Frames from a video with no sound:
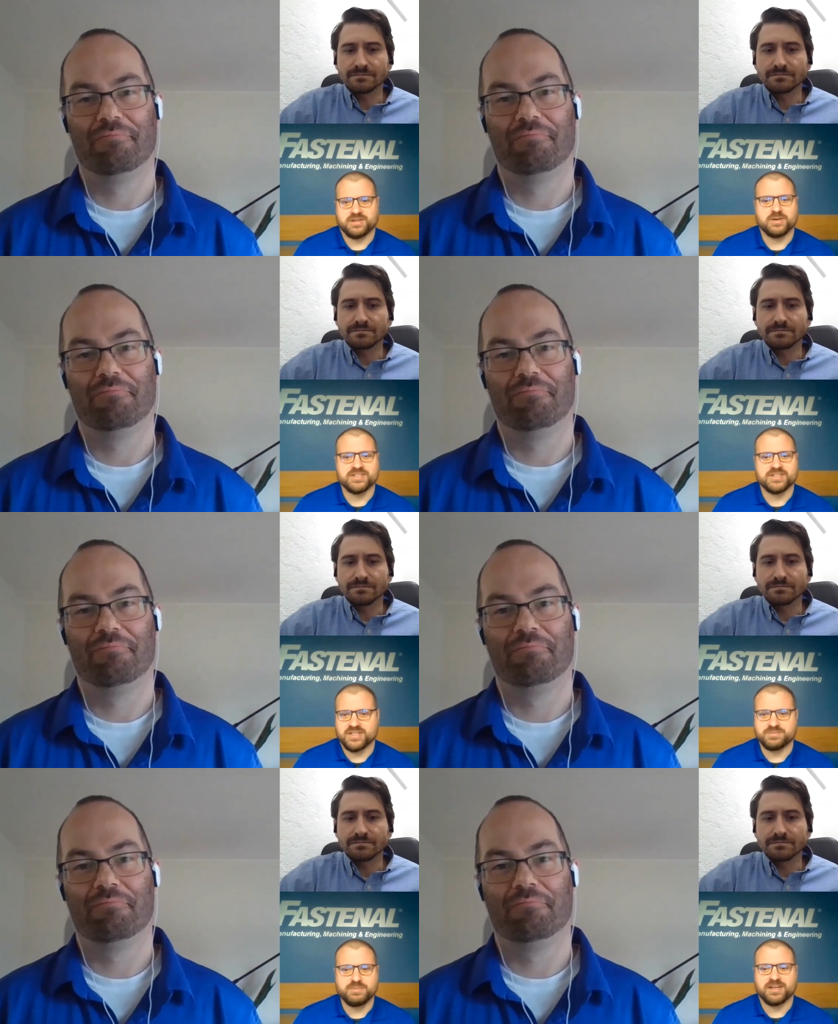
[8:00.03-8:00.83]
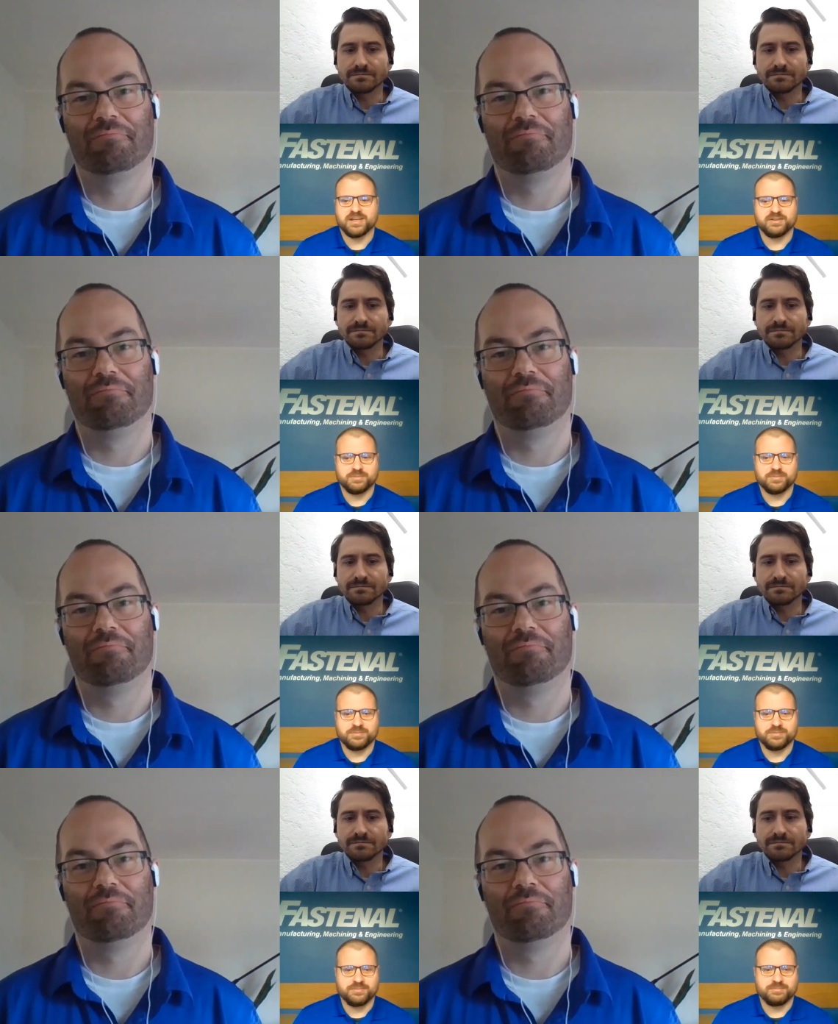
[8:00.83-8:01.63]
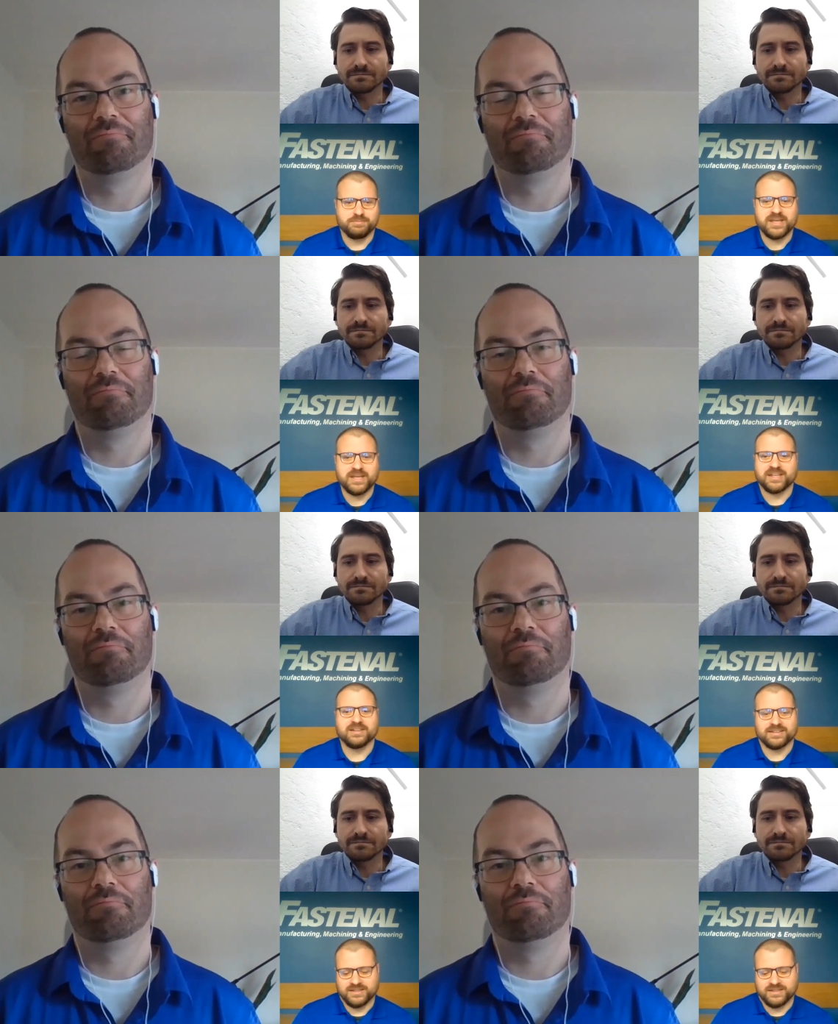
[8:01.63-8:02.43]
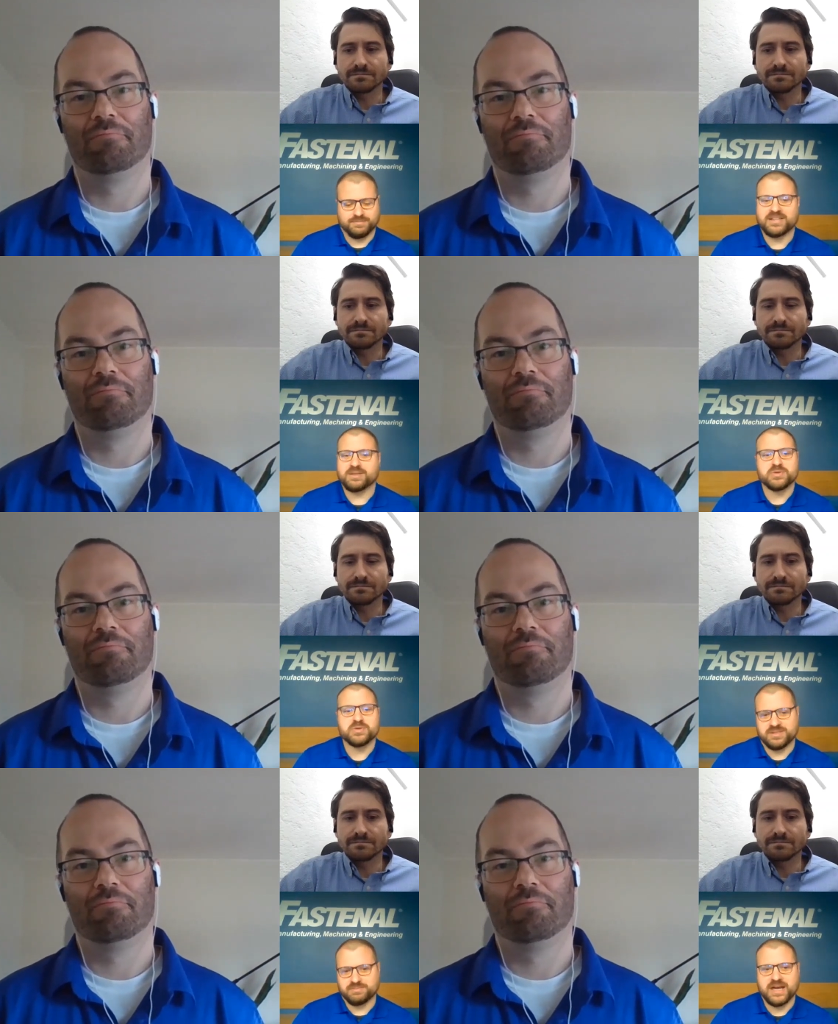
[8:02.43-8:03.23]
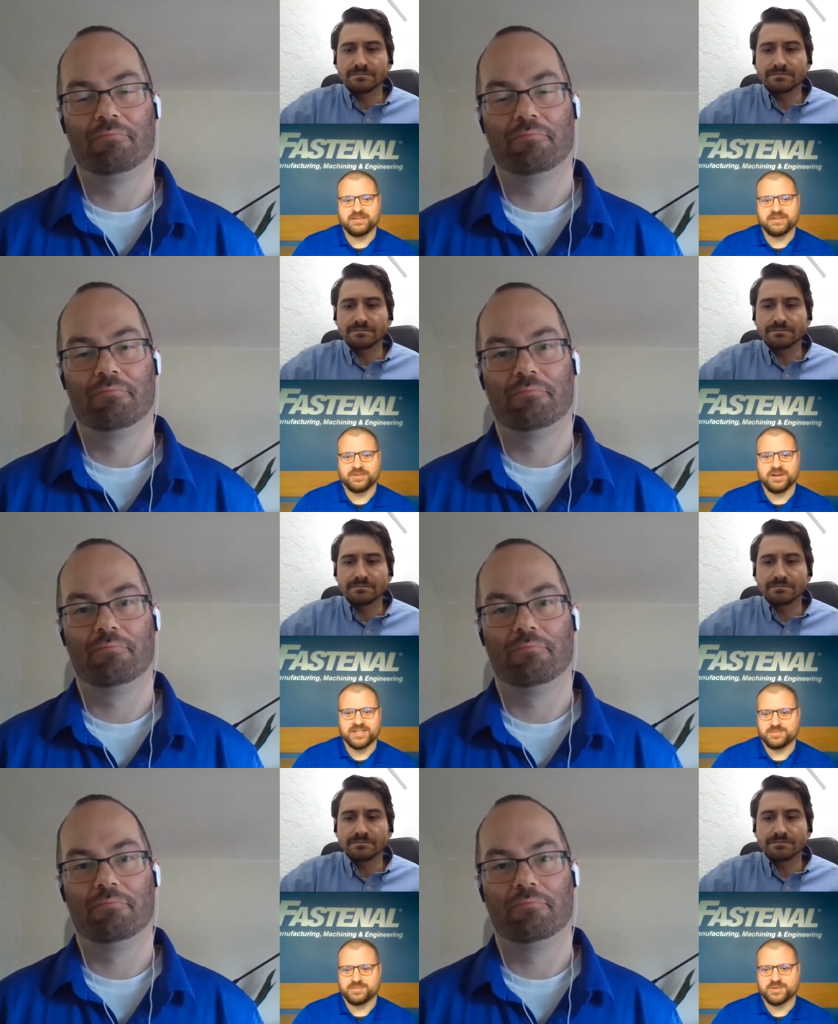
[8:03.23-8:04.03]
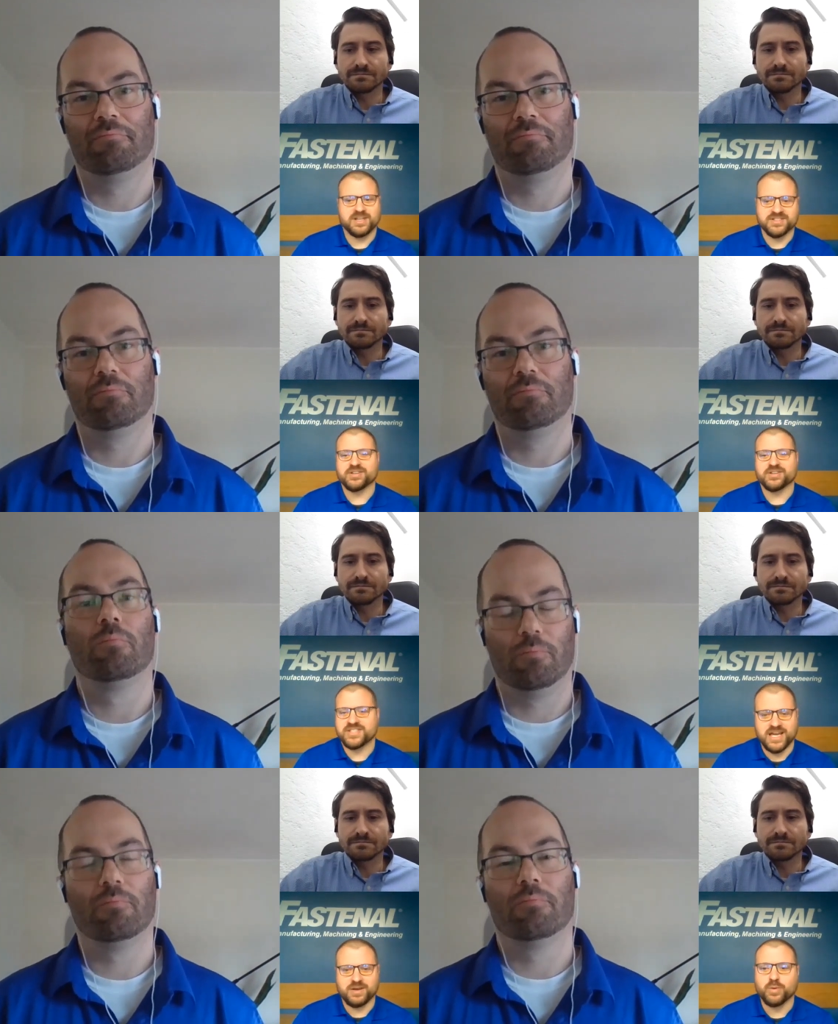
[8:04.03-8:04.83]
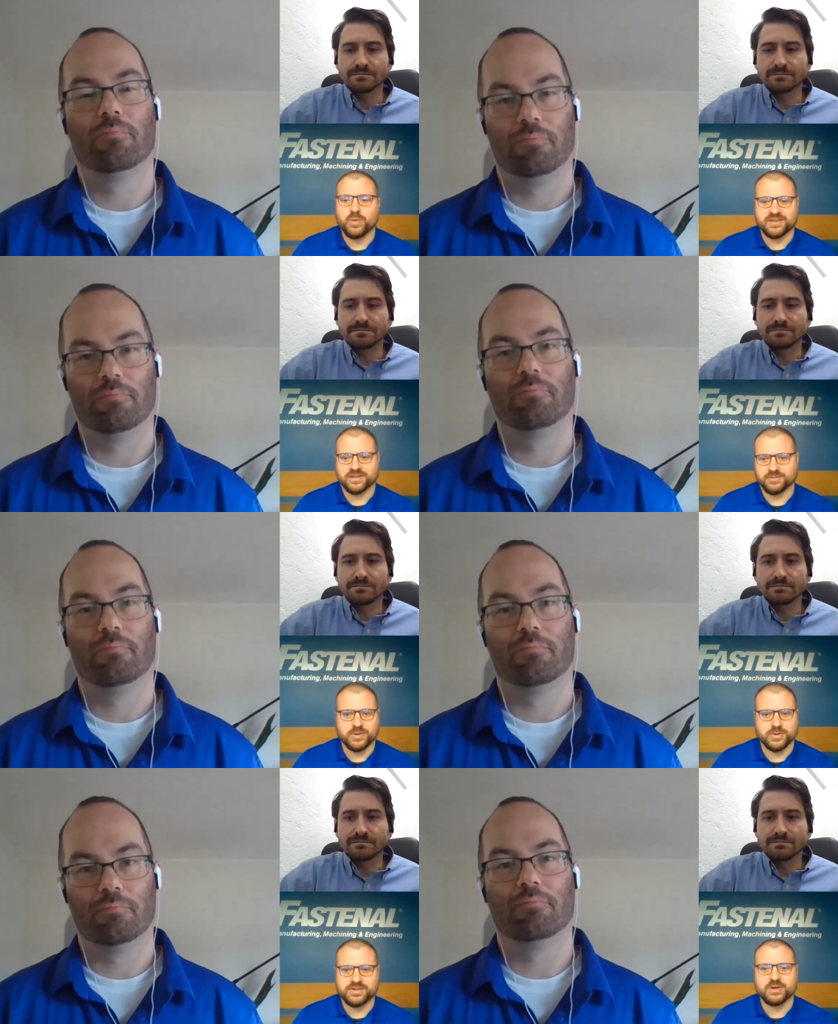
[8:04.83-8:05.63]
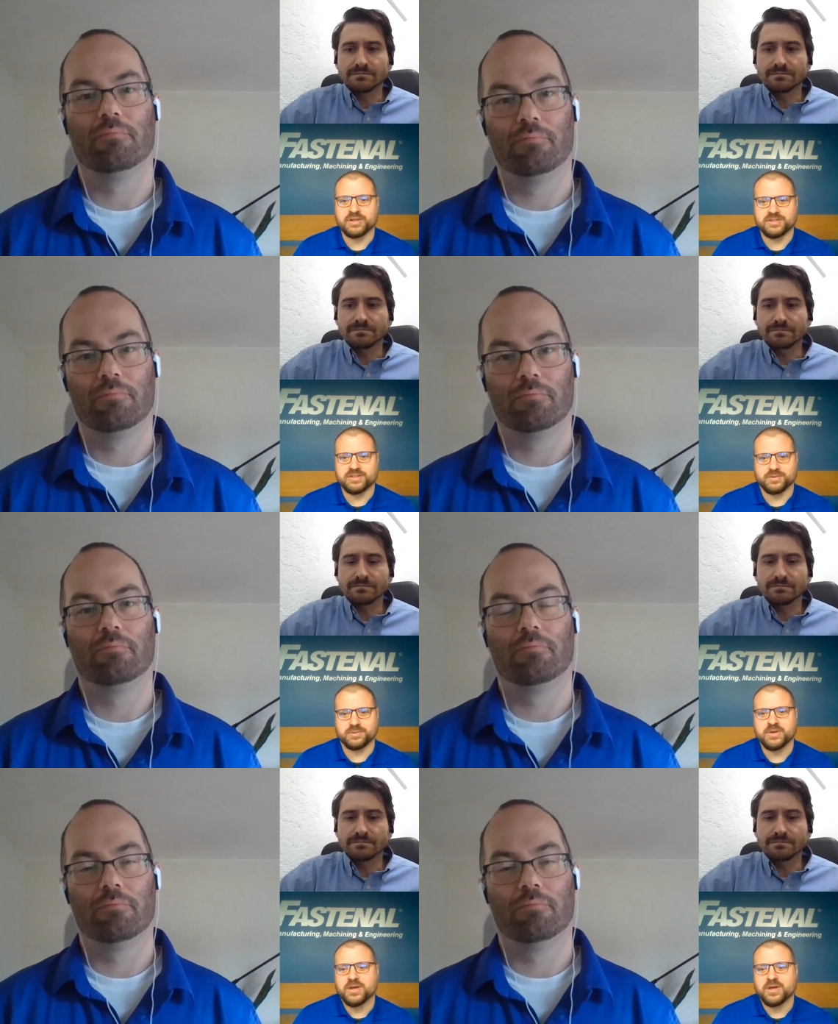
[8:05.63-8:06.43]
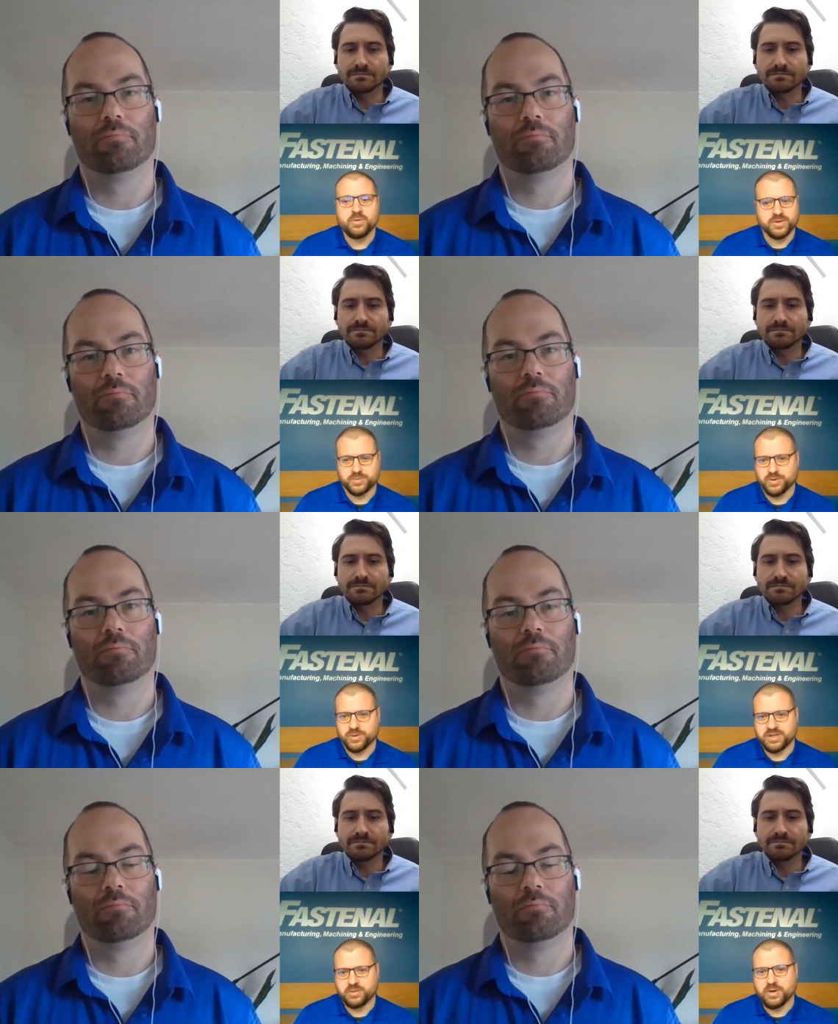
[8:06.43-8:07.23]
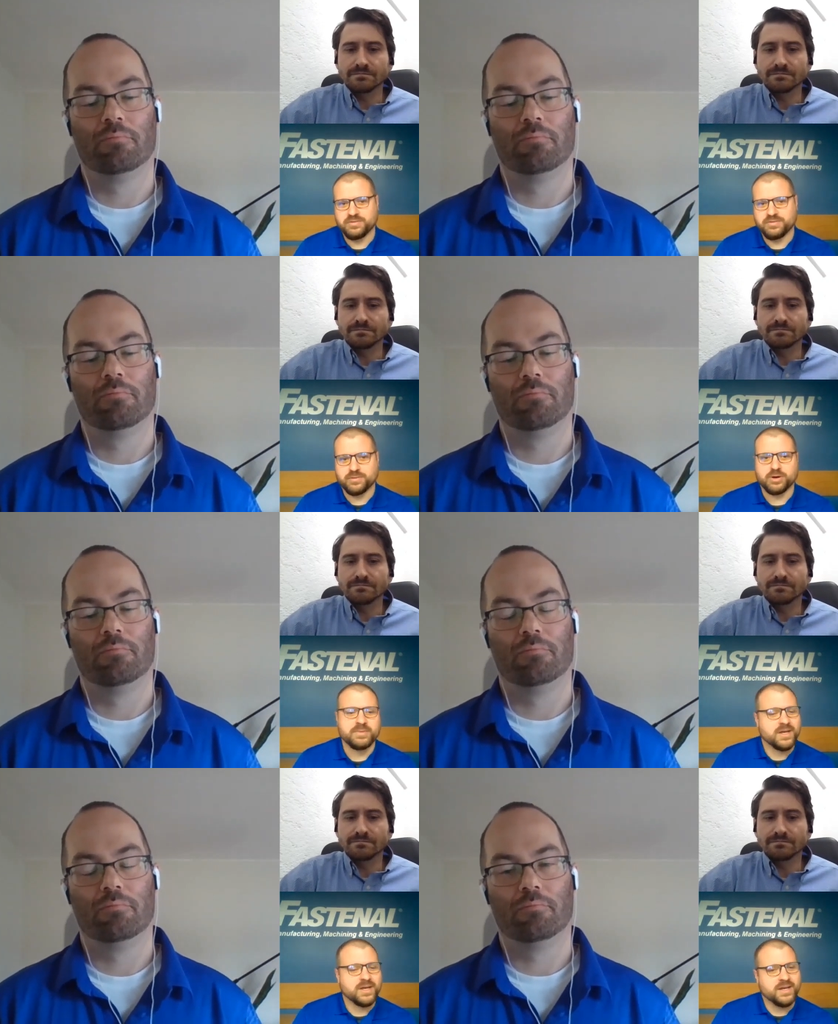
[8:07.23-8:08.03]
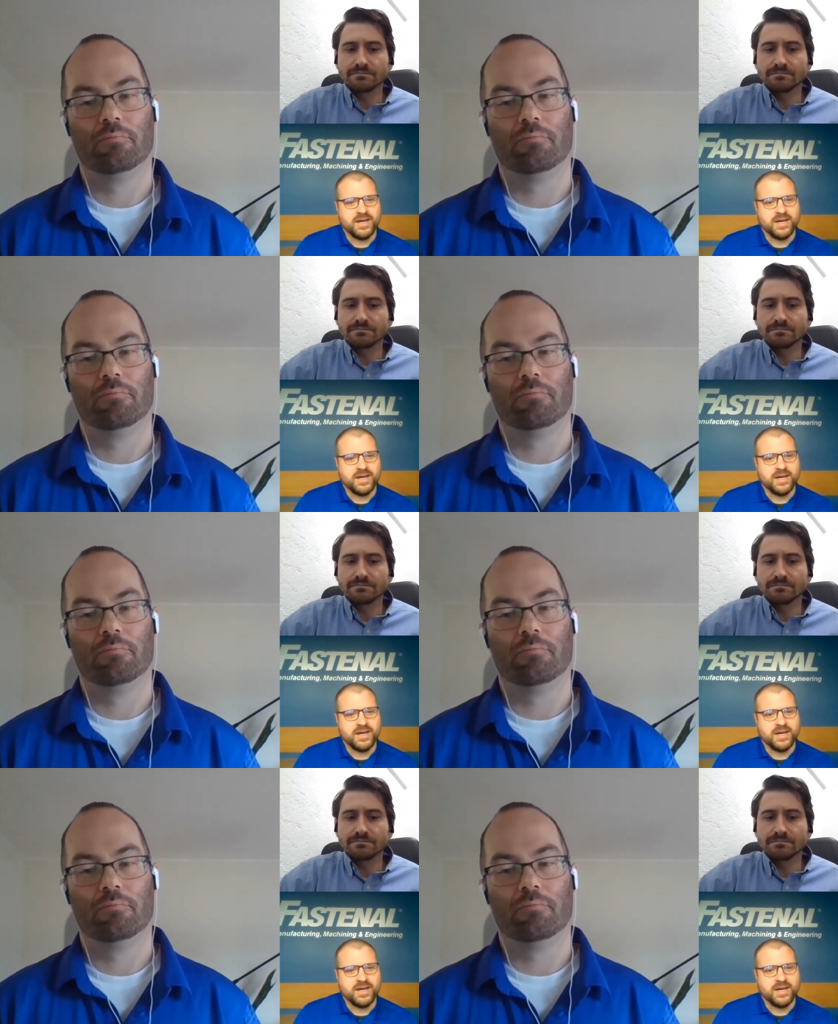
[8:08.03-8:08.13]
Speaker 1: to go is is make it make it make the most impact for our customer is understand what they're what they're going through what's working well for them